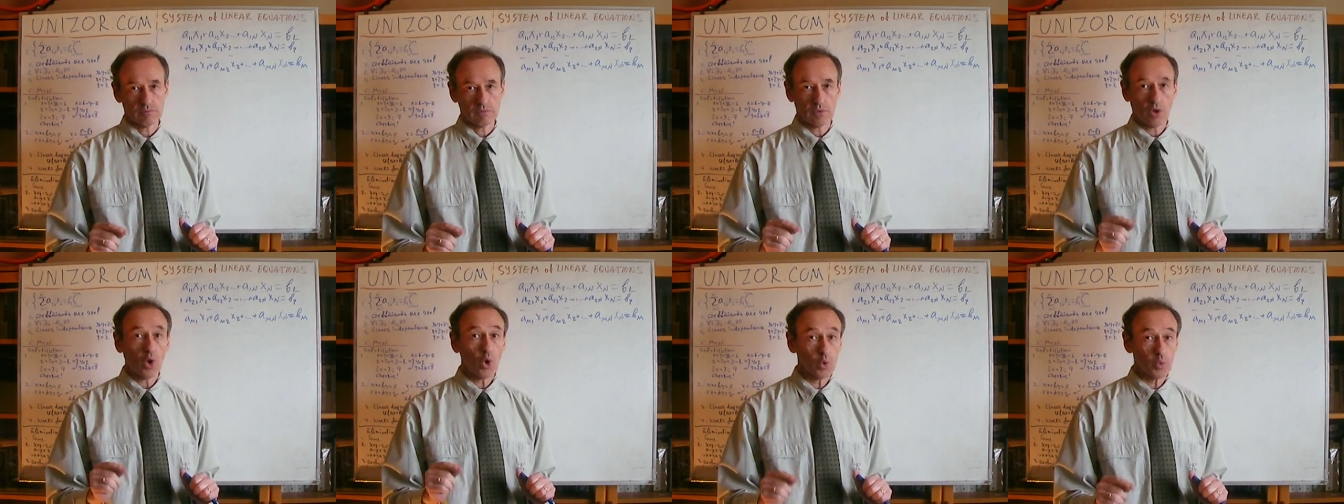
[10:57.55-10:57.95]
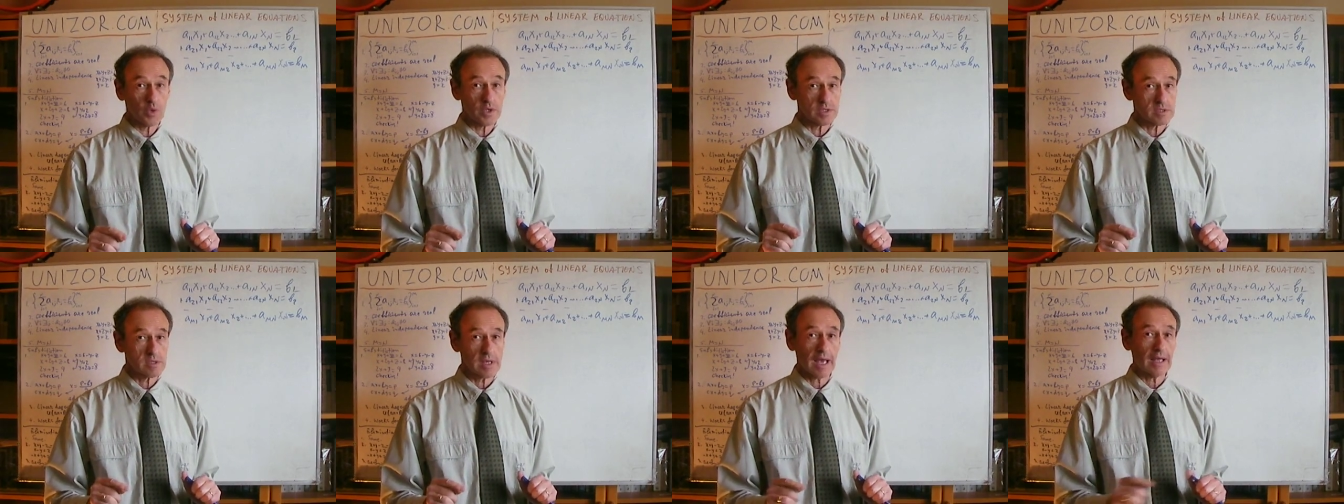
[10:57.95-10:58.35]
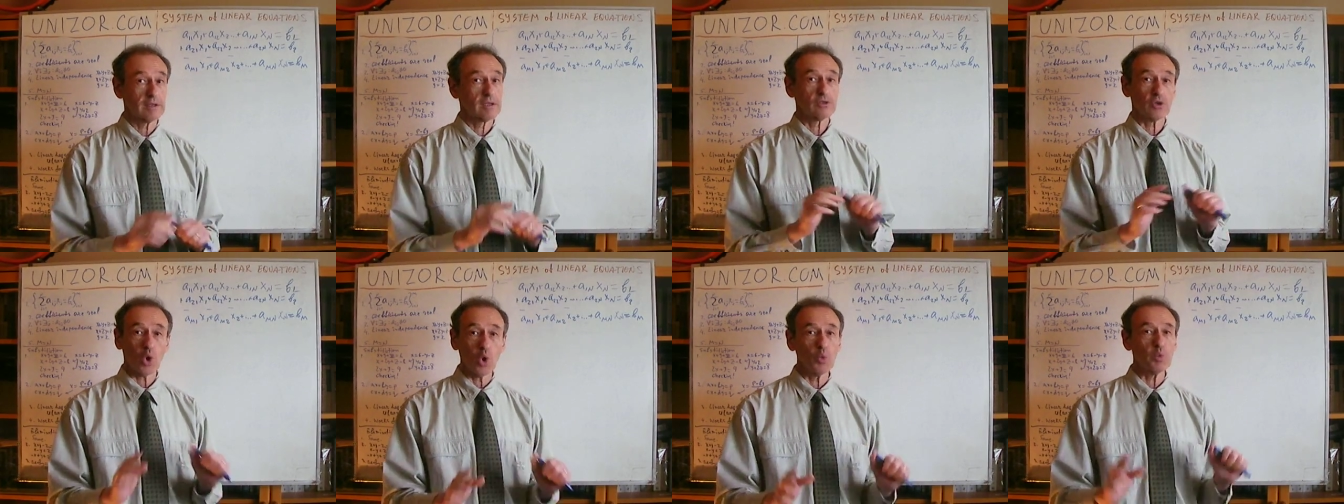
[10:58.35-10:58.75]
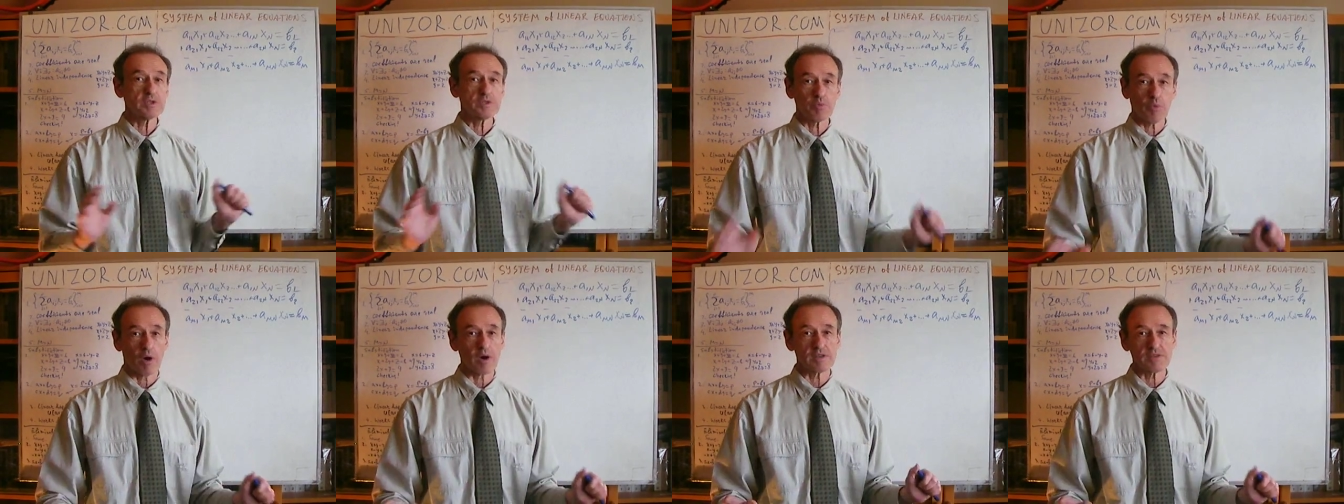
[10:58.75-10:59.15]
Always. And it always
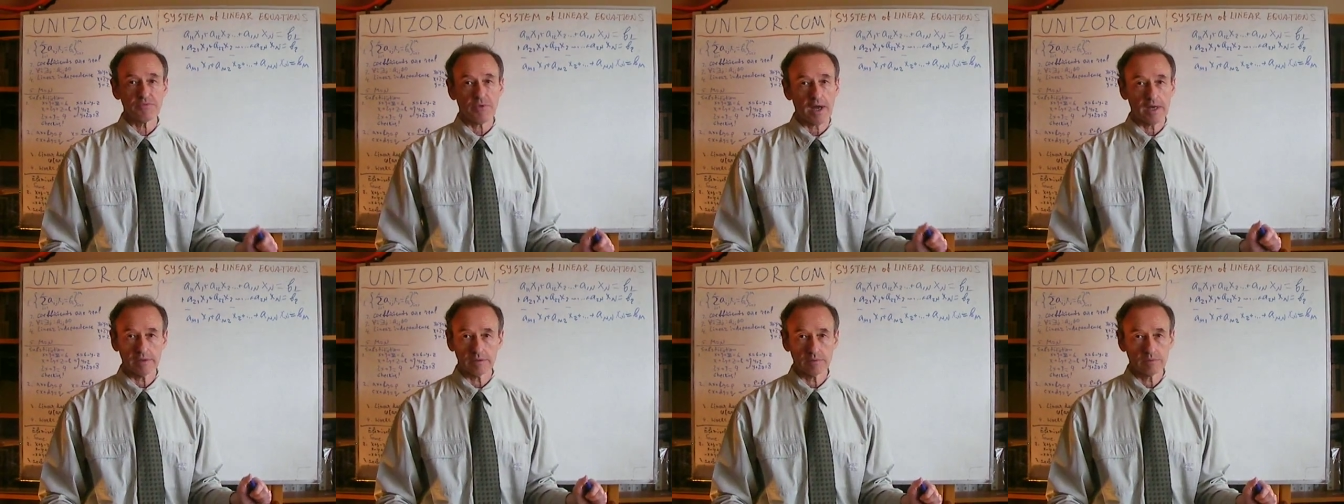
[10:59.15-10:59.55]
works fine.